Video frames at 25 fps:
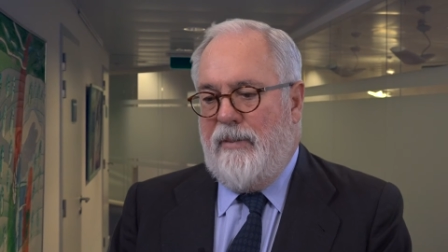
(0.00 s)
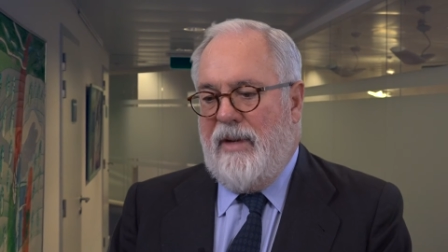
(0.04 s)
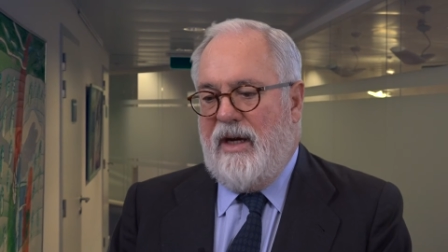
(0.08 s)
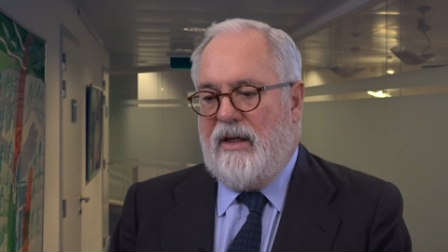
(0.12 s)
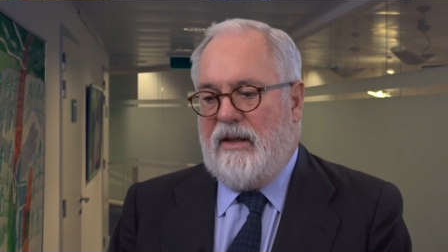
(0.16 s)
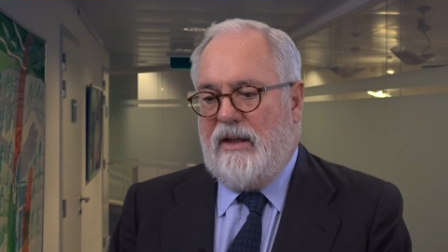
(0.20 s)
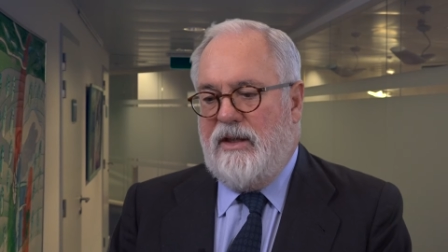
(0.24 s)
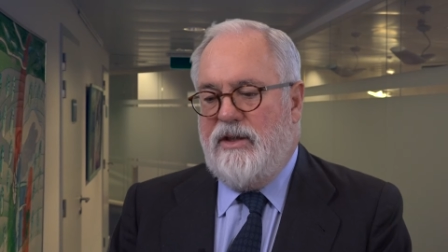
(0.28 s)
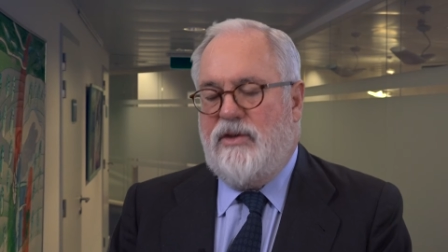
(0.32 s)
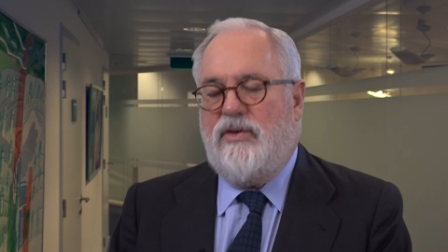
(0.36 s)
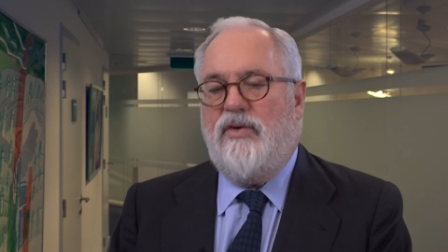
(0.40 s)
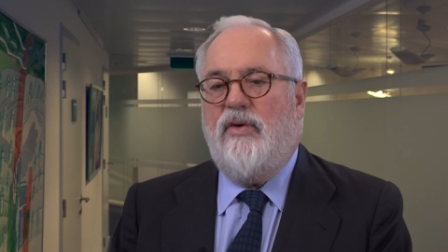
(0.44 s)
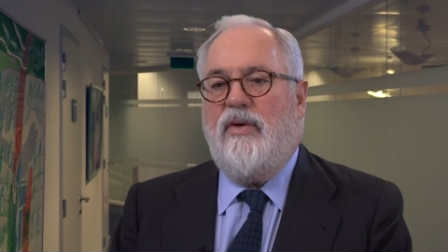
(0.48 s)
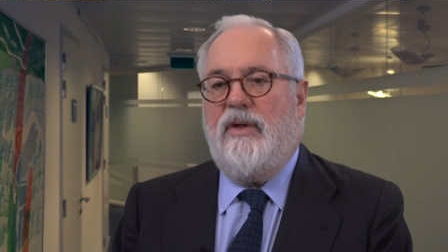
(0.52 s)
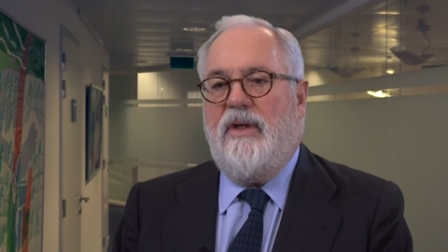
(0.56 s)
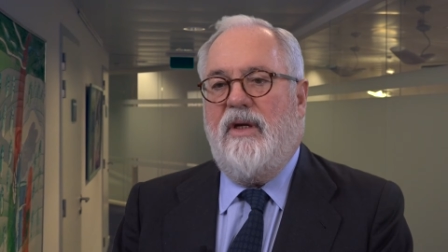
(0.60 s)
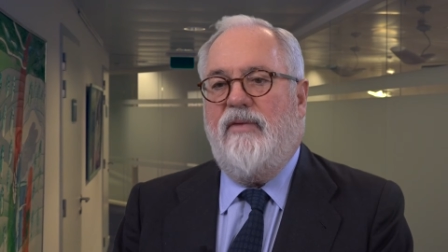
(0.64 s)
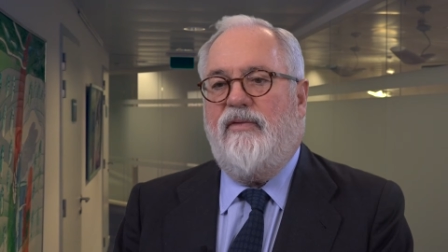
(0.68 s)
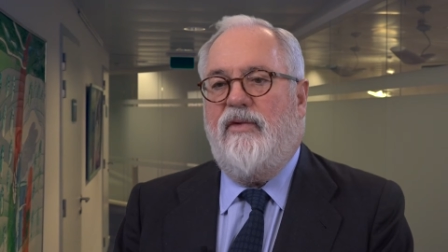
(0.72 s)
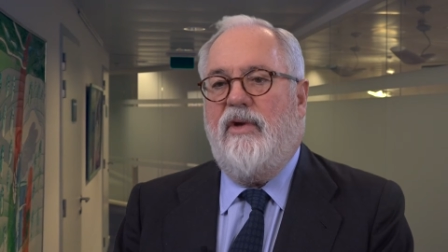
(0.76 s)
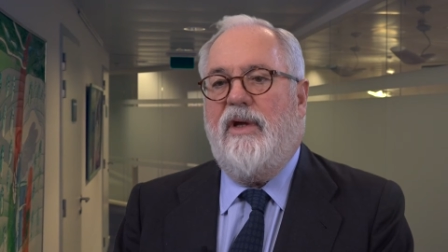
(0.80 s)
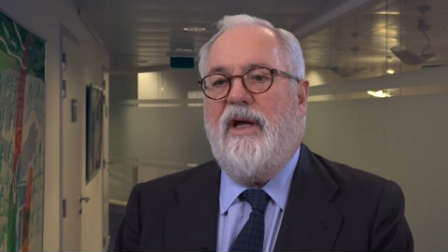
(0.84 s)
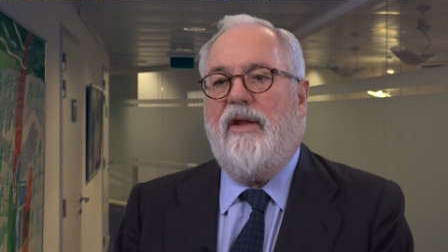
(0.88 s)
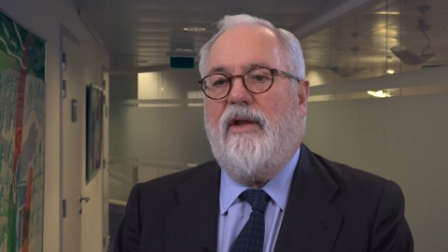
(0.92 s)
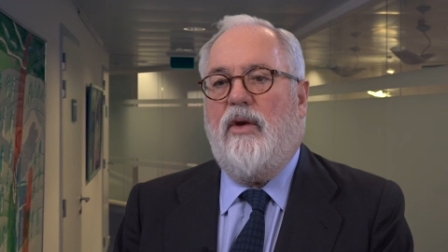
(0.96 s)
markets don't
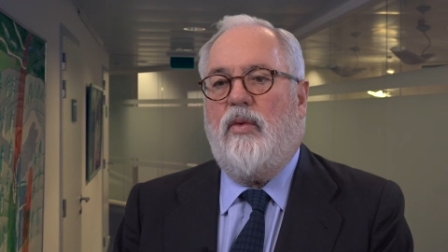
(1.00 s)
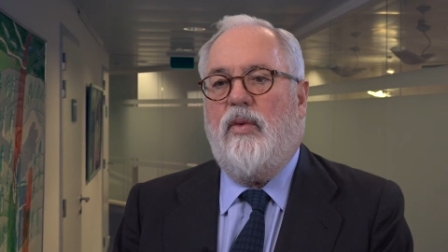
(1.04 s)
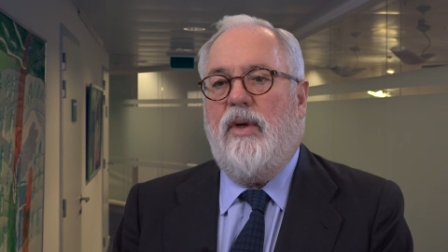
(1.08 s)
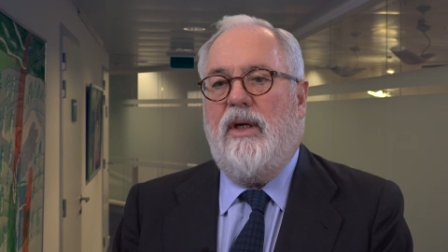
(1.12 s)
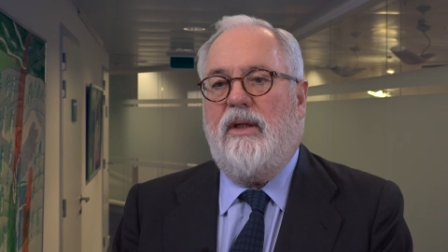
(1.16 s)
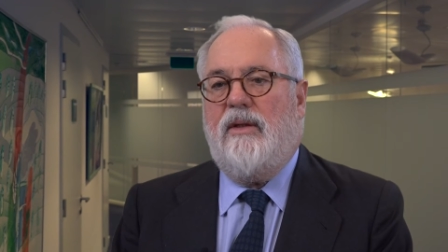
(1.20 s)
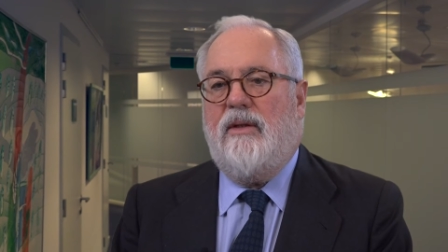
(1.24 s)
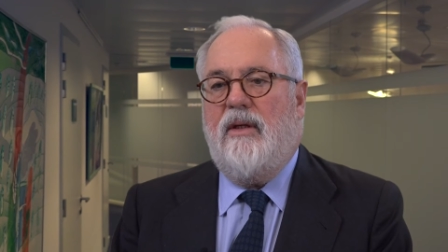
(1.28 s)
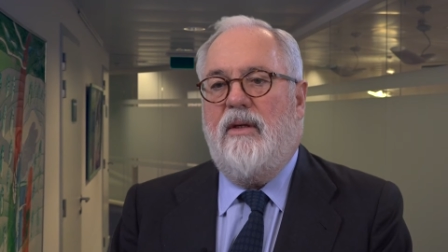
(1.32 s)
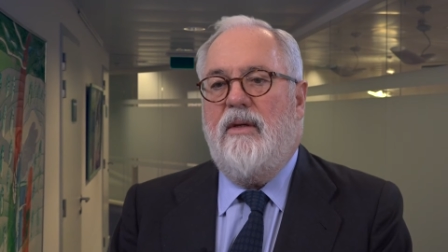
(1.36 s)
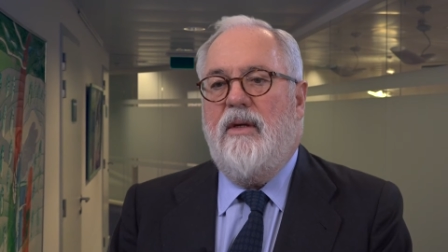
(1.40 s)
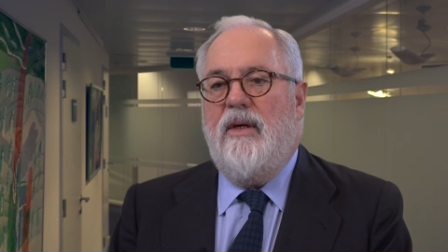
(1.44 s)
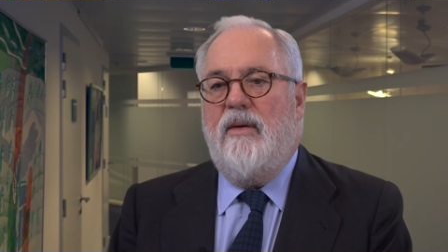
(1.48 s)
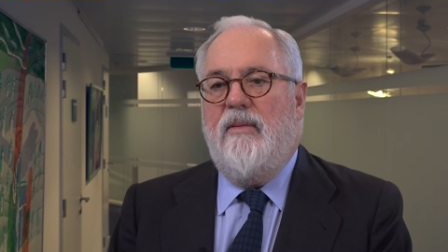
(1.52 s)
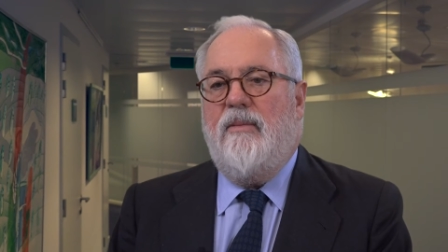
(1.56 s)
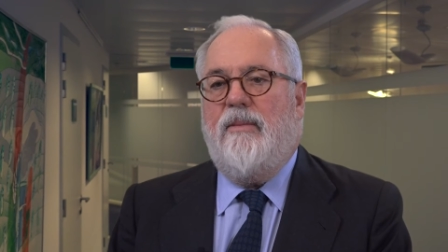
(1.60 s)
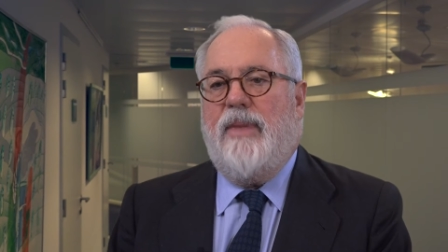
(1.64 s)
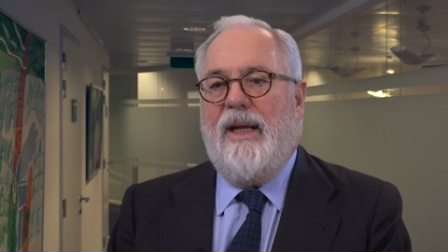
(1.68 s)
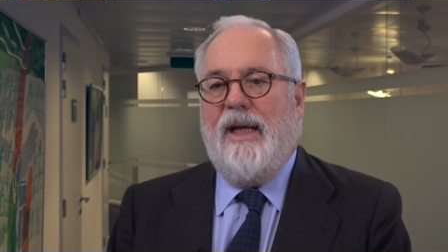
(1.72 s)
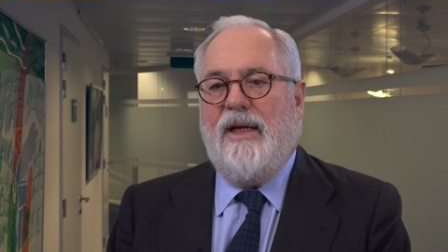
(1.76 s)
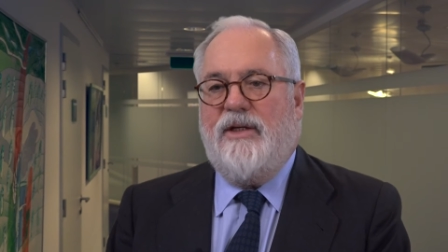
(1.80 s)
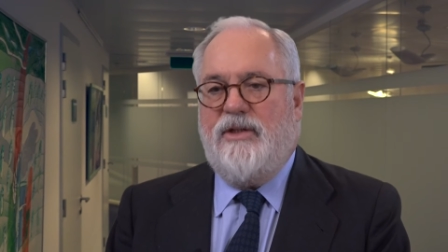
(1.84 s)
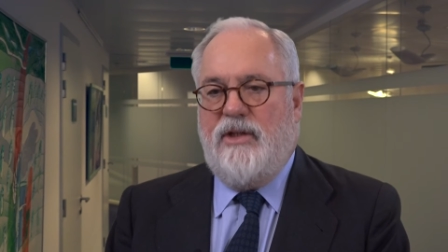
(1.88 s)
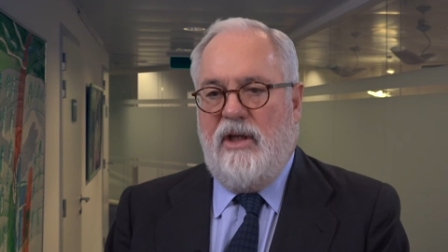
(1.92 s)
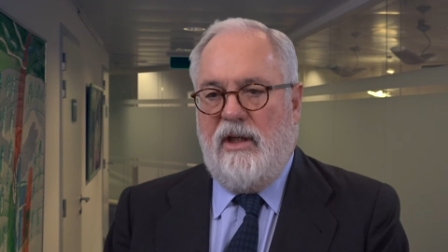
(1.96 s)
give the adequate
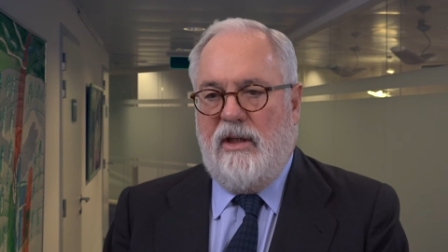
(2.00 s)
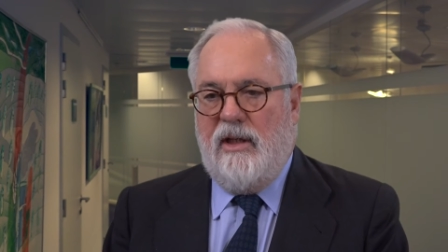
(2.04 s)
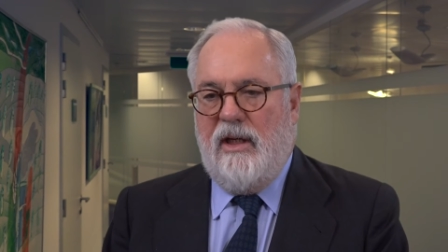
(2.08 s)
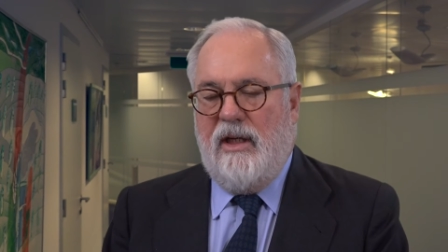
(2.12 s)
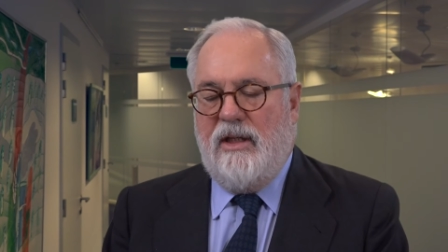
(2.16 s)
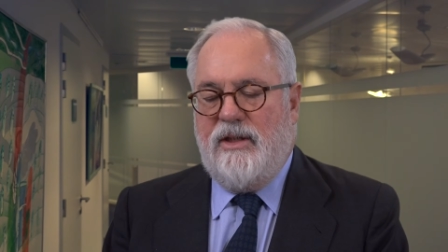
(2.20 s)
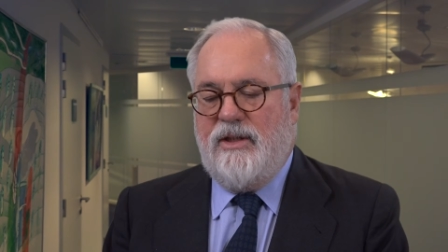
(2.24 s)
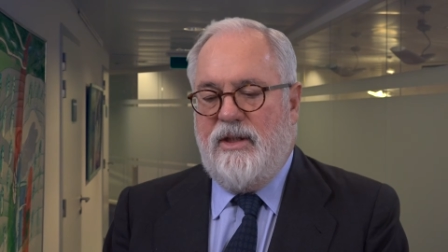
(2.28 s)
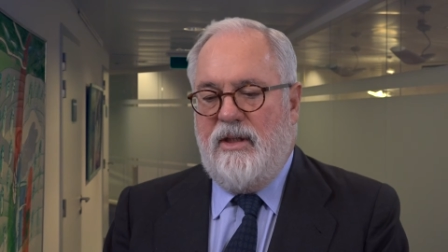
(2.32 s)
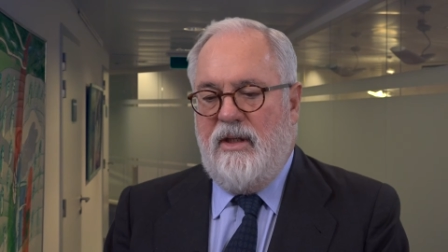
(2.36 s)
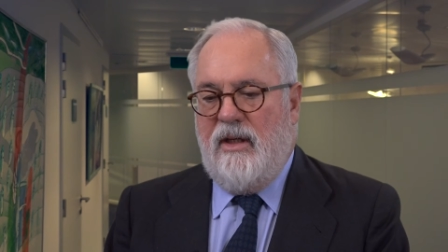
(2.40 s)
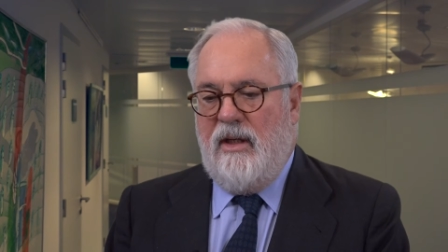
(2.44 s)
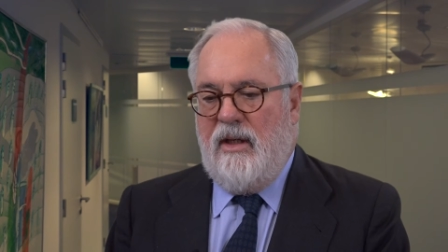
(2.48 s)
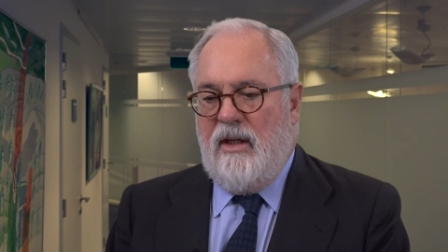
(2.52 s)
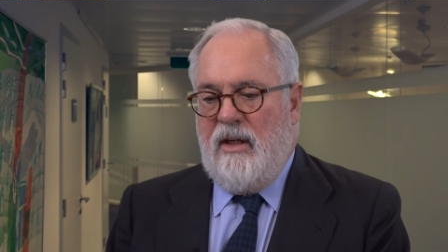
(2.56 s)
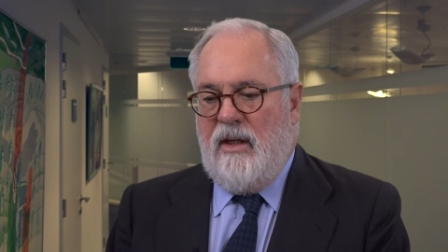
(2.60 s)
price signals.